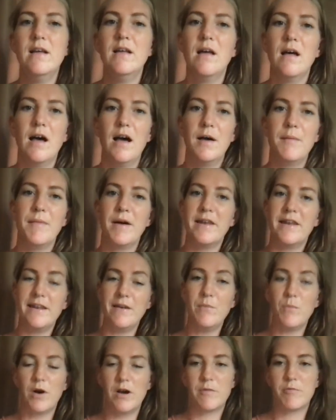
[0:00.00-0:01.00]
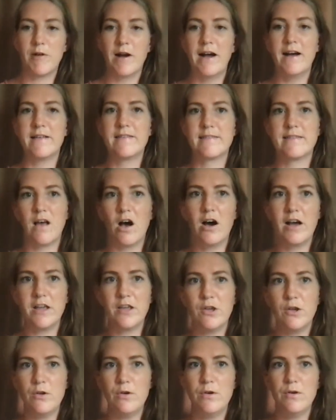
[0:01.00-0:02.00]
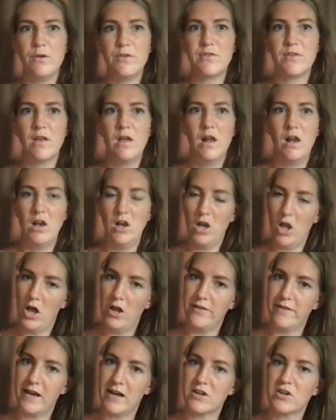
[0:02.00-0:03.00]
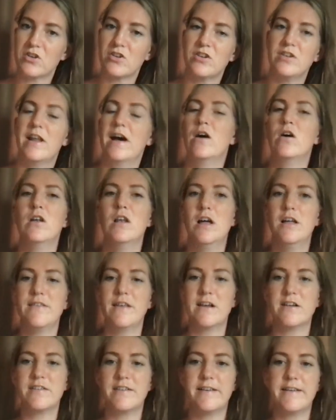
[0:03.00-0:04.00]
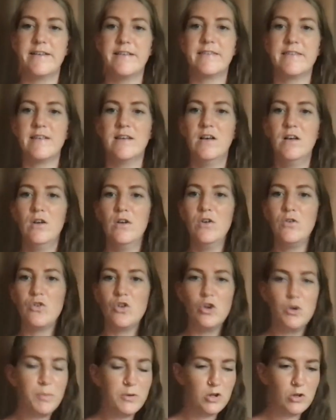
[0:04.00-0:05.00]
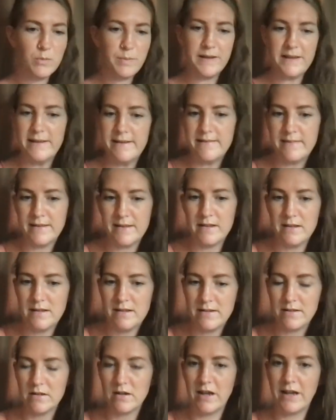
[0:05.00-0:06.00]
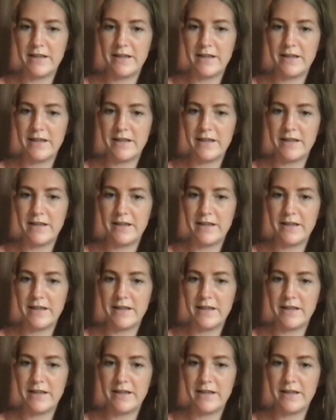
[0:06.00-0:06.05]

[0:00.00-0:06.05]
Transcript: And in WordPress, I use LearnDash. Now, LearnDash is super duper easy.